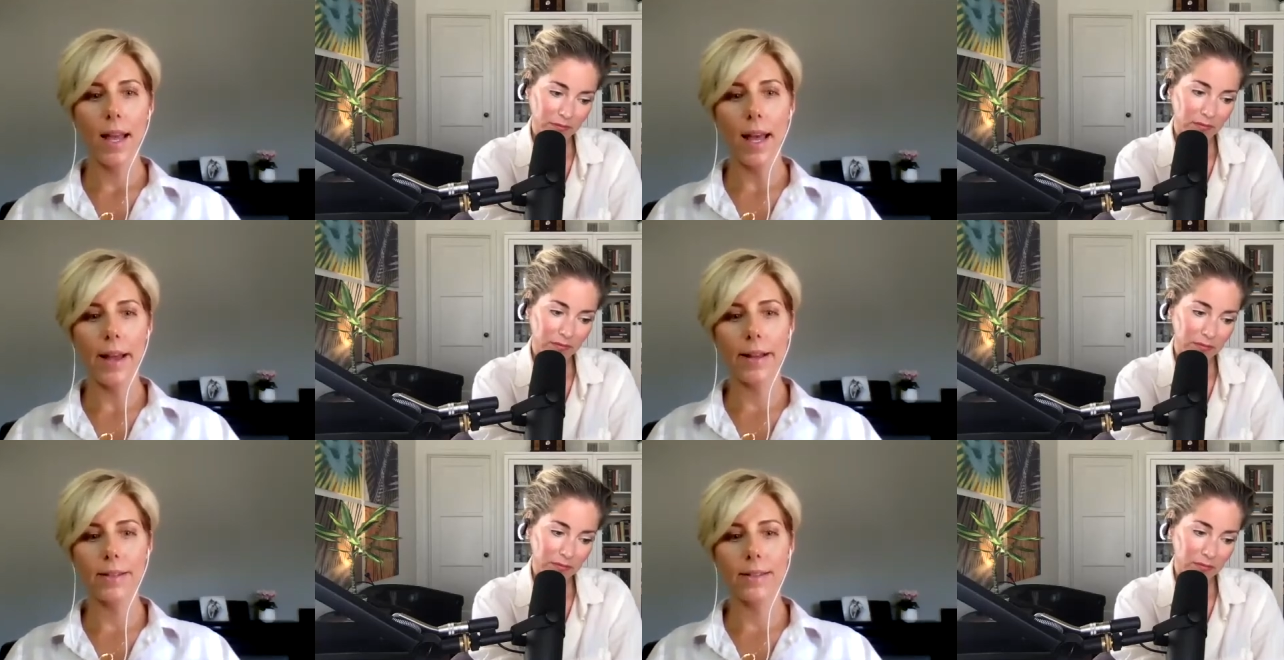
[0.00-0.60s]

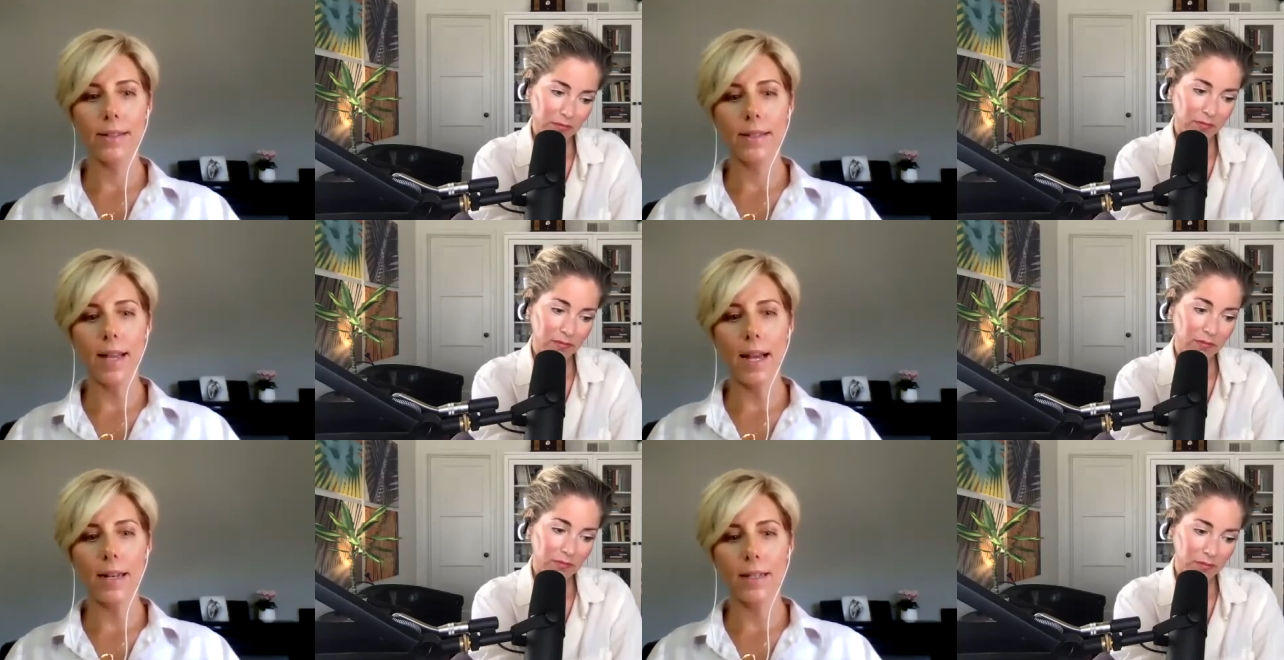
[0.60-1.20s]
Speaker 1: And
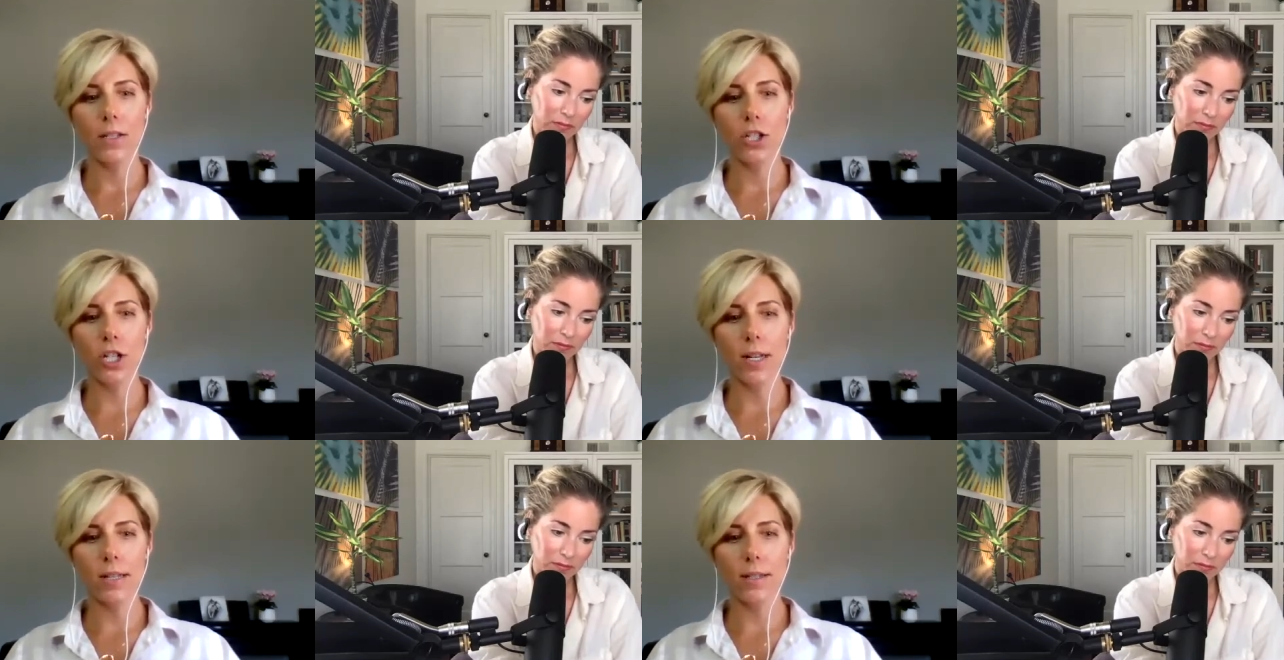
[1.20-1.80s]
that is
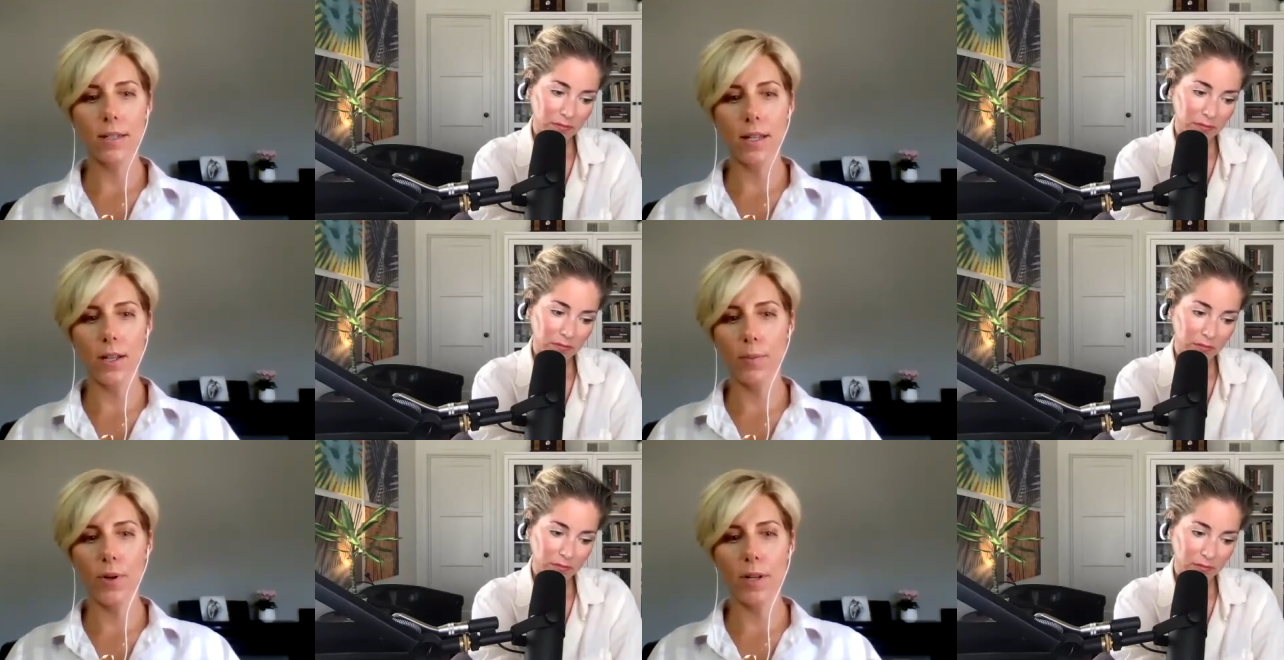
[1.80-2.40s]
just
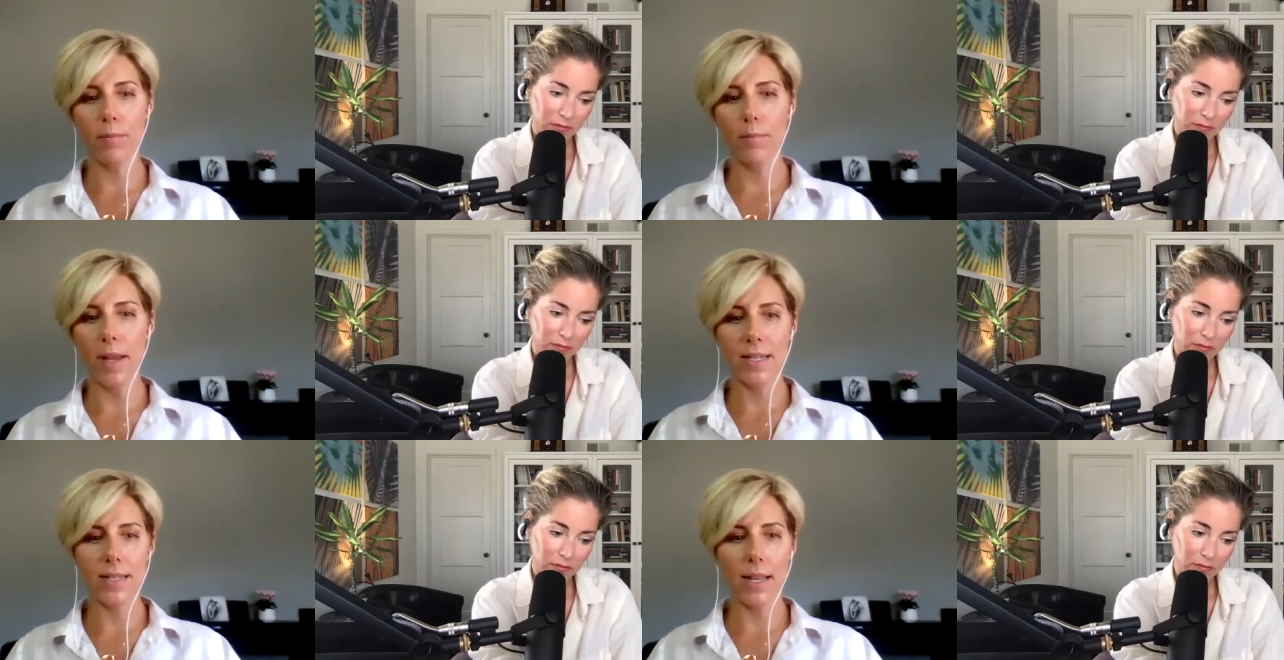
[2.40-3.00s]
a pretty
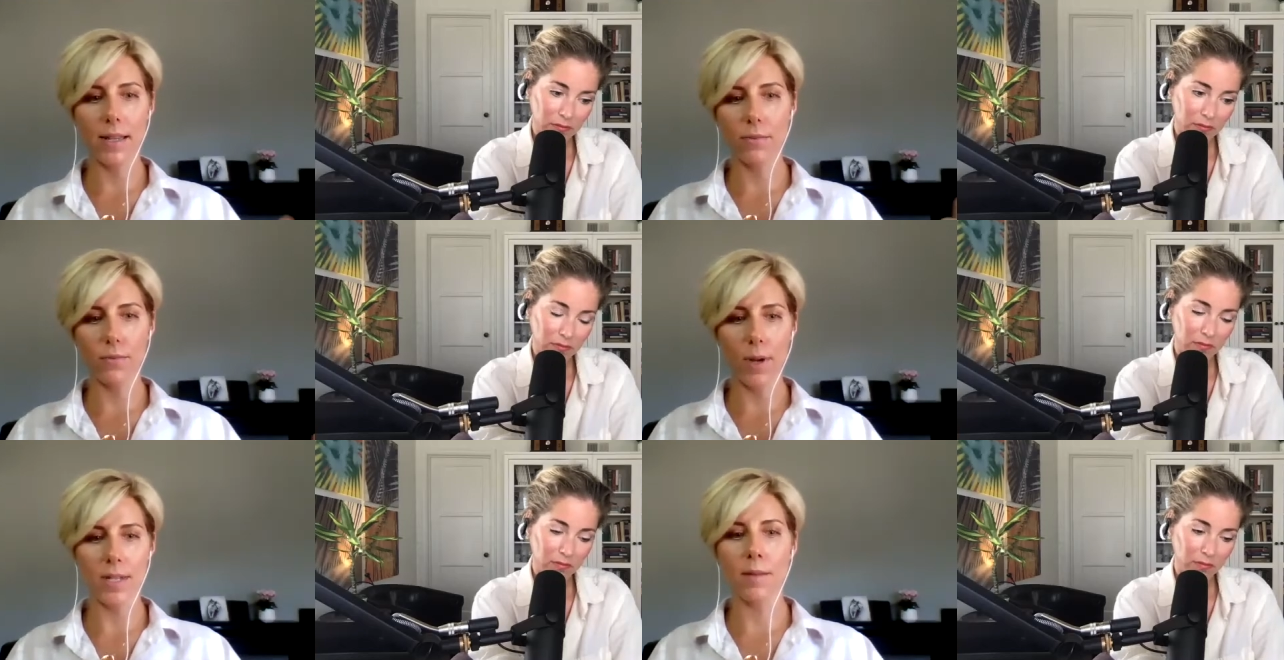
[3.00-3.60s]
basic
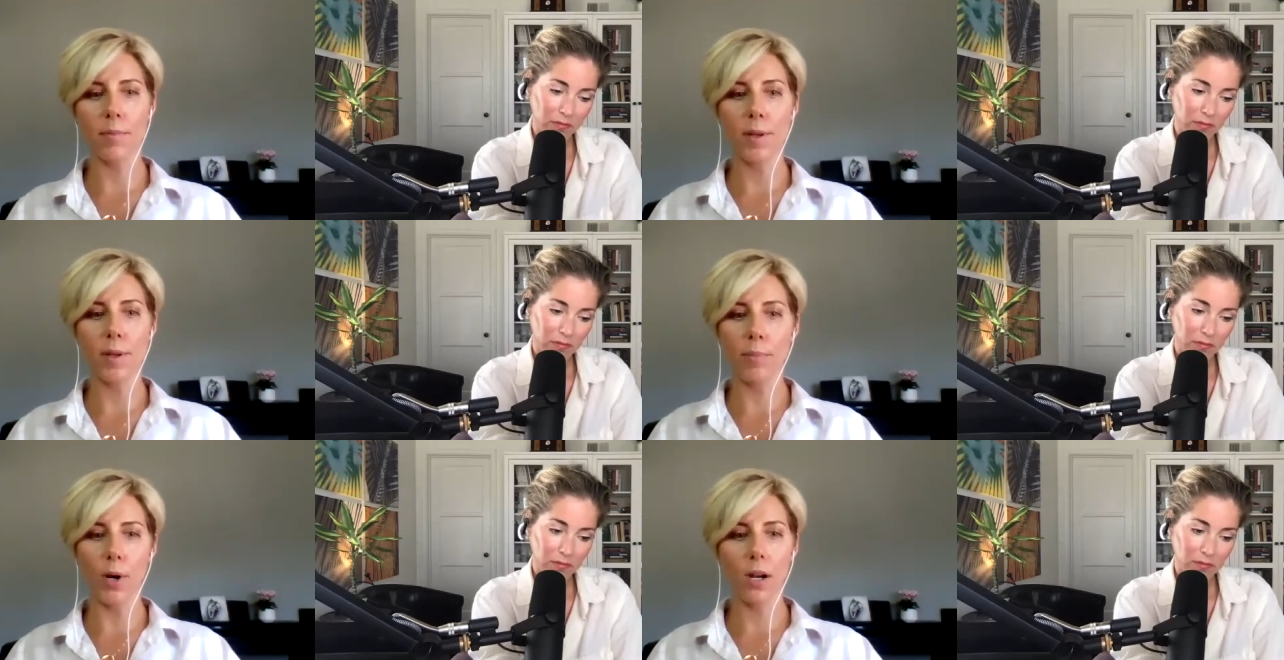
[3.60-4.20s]
recipe
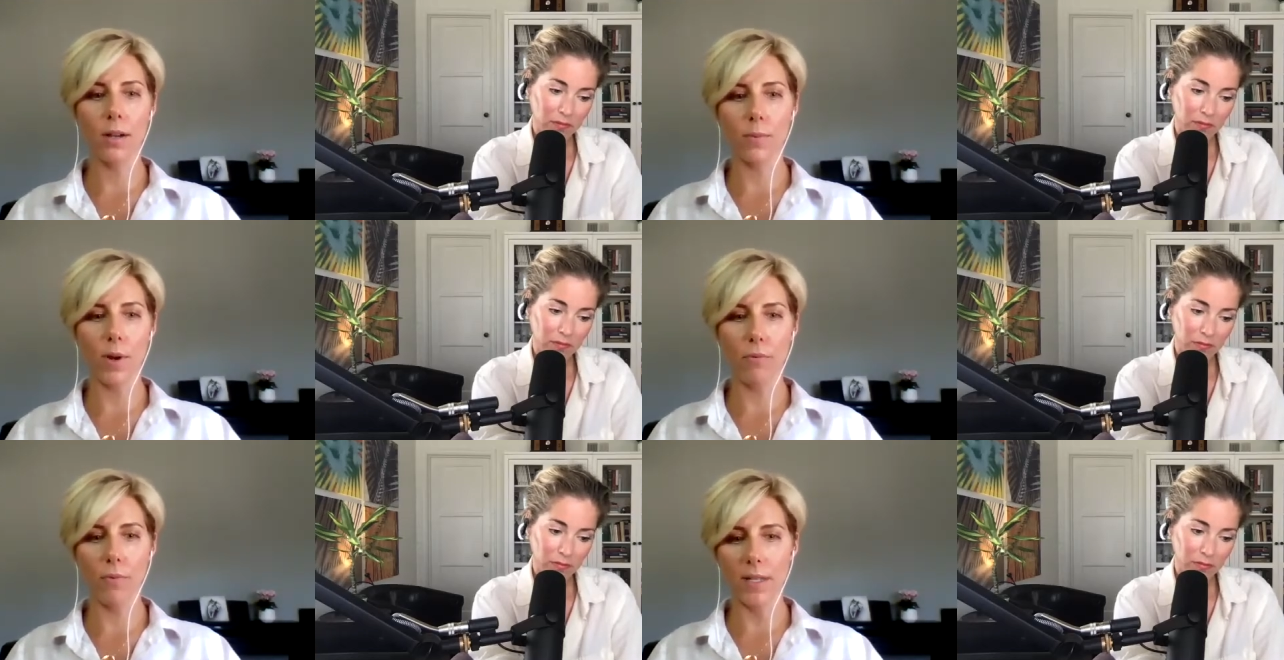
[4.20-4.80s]
book
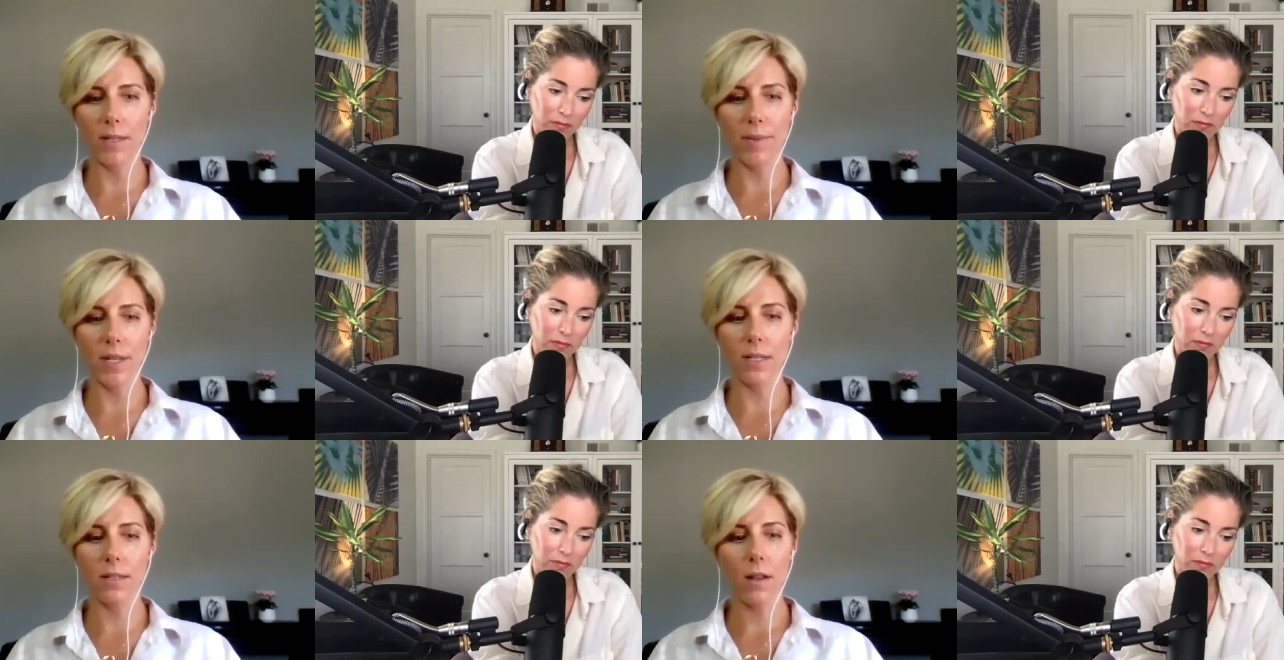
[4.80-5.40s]
with recipes,